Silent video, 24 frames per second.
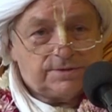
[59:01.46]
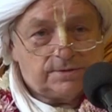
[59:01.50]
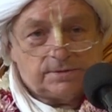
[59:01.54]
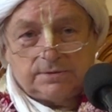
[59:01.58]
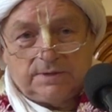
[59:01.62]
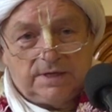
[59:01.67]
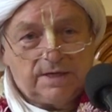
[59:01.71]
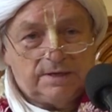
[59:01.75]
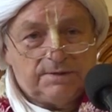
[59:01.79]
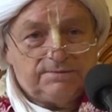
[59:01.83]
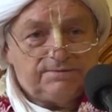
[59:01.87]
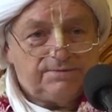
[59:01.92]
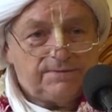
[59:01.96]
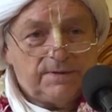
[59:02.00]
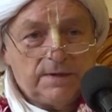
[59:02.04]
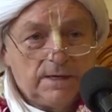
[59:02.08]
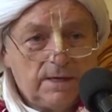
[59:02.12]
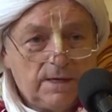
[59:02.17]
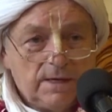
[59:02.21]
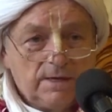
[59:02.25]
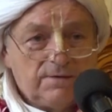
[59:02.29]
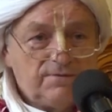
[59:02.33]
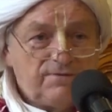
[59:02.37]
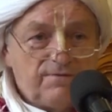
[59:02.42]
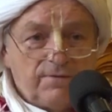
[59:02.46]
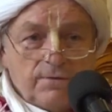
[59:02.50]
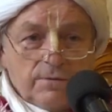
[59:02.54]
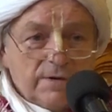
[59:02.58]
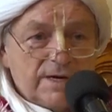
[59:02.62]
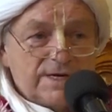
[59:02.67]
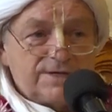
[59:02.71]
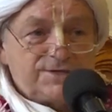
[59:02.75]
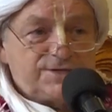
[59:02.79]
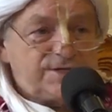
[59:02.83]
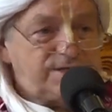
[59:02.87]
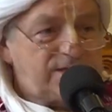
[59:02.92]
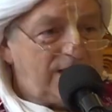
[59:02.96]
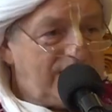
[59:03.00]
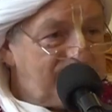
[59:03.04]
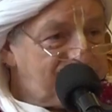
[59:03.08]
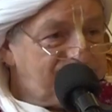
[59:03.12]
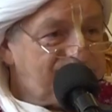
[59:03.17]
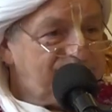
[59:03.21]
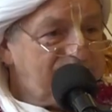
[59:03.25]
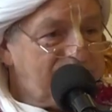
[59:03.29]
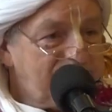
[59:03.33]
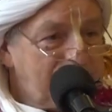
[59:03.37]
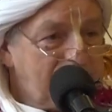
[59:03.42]
doing foolish
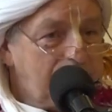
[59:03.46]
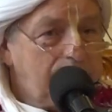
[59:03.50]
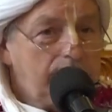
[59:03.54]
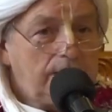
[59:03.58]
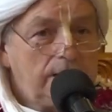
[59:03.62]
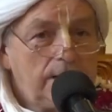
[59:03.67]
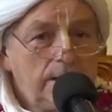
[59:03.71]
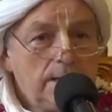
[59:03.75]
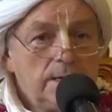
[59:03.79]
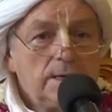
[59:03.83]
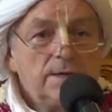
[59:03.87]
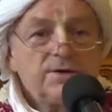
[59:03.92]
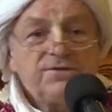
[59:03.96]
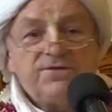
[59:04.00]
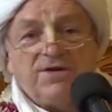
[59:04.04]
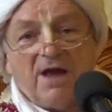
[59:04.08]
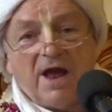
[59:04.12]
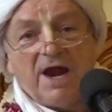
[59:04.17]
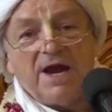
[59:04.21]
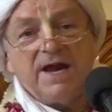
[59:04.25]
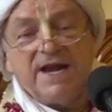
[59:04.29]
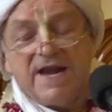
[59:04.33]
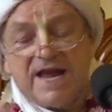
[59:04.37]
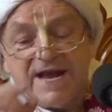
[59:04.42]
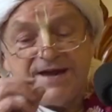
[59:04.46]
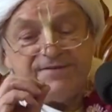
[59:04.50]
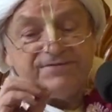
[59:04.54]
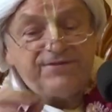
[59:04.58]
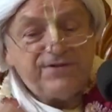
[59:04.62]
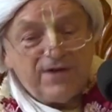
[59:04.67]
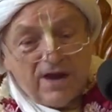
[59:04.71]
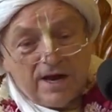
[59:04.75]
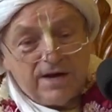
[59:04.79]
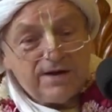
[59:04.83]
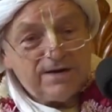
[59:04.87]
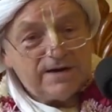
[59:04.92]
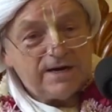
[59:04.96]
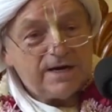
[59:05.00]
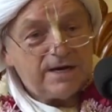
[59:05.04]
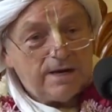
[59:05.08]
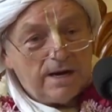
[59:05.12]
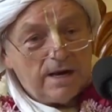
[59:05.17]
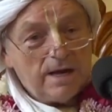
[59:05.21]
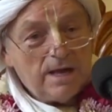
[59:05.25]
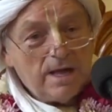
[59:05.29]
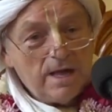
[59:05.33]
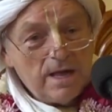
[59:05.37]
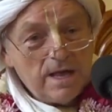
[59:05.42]
testing." Jayadeva
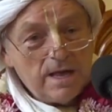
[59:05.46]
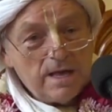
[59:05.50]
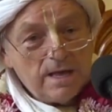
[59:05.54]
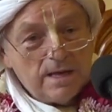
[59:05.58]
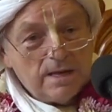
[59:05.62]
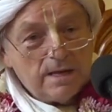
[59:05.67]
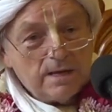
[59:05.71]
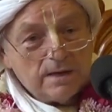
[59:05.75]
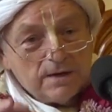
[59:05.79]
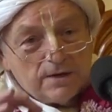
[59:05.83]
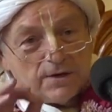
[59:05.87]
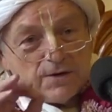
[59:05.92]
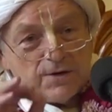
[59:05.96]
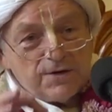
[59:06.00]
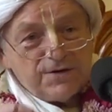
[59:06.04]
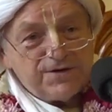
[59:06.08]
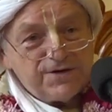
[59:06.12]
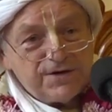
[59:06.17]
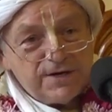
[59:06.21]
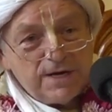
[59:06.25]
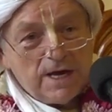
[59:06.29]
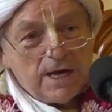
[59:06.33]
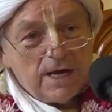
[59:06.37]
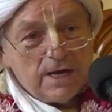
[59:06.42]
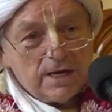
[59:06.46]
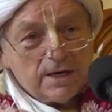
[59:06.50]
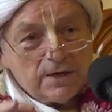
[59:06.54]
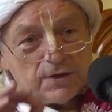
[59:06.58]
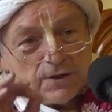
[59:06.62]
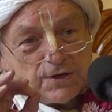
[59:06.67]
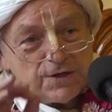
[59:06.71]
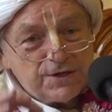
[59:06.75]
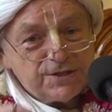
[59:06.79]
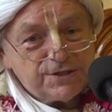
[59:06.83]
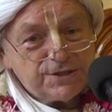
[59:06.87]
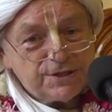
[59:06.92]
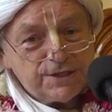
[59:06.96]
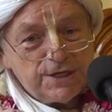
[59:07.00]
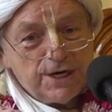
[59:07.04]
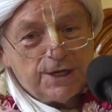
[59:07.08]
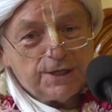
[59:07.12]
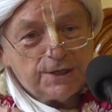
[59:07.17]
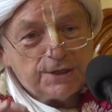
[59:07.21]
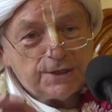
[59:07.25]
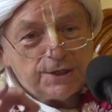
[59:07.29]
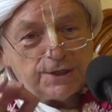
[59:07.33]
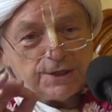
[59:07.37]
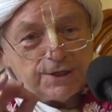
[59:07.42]
chanted, "Krishna,
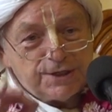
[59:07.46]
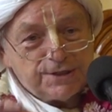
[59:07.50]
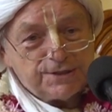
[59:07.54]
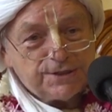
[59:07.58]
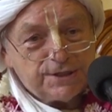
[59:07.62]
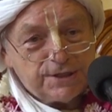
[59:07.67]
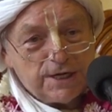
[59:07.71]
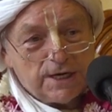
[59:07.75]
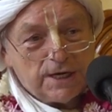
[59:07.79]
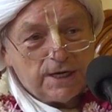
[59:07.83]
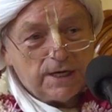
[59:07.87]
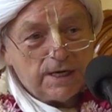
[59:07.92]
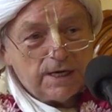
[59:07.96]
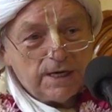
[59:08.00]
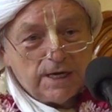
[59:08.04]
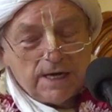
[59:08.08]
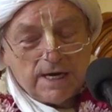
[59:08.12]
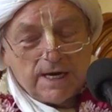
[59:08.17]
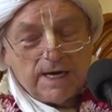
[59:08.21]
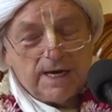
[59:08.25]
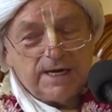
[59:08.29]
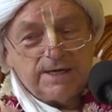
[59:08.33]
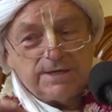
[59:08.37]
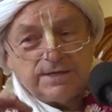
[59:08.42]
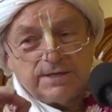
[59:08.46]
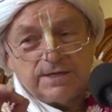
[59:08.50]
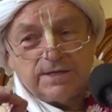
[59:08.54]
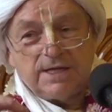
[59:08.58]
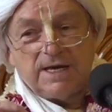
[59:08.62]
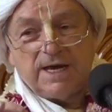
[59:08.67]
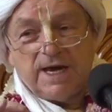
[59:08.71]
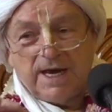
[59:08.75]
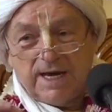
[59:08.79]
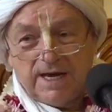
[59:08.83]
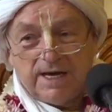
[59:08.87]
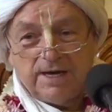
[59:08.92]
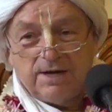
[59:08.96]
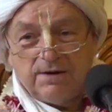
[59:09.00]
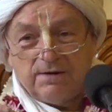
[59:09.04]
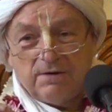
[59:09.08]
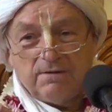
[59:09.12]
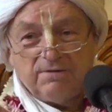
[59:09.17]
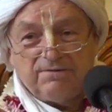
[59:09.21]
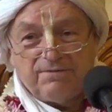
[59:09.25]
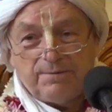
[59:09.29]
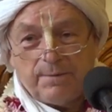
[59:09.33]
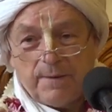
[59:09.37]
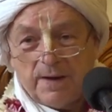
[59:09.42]
Krishna, Krishna," into the ear
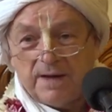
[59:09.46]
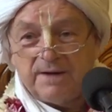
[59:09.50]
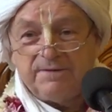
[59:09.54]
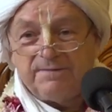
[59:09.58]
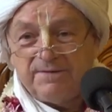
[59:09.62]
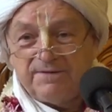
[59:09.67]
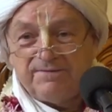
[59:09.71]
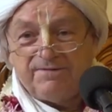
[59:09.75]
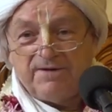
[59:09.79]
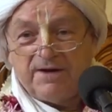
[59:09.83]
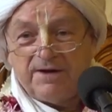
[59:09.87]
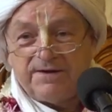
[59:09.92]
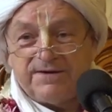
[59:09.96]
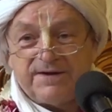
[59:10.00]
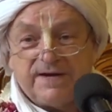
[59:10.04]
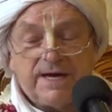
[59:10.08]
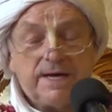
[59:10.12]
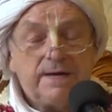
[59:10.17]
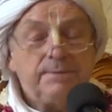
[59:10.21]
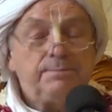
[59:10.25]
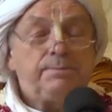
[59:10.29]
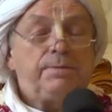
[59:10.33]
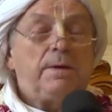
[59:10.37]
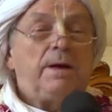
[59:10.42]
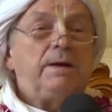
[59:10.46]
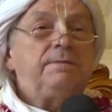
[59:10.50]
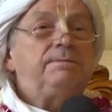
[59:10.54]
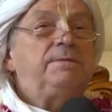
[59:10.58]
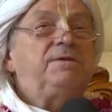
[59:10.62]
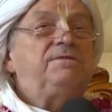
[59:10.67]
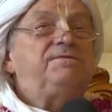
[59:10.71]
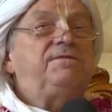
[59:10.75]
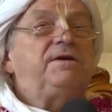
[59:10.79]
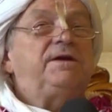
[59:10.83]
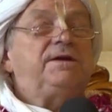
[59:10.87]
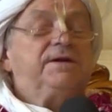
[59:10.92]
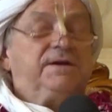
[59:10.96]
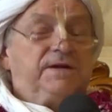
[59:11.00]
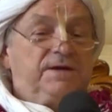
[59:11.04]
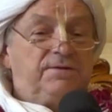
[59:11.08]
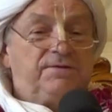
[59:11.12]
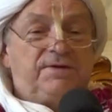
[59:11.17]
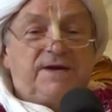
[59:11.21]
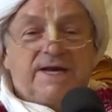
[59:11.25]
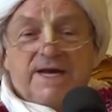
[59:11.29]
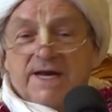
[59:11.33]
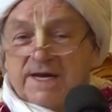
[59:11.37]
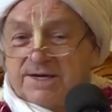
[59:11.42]
of Padmavati, and Padmavati
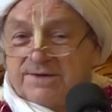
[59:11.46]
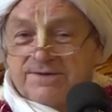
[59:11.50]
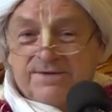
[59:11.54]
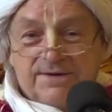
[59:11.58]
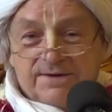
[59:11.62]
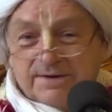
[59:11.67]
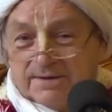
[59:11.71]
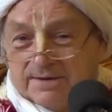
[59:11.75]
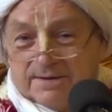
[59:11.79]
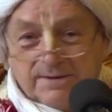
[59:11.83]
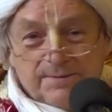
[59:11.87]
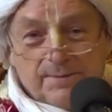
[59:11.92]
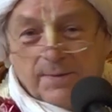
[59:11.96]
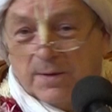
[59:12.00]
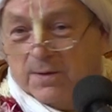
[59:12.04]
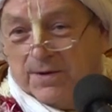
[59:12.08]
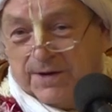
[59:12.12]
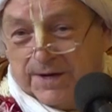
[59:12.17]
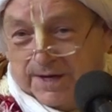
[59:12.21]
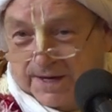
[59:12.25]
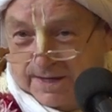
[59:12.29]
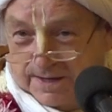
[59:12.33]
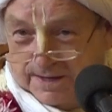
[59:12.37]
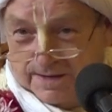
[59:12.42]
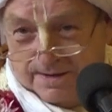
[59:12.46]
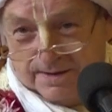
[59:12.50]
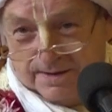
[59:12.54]
re-entered her body.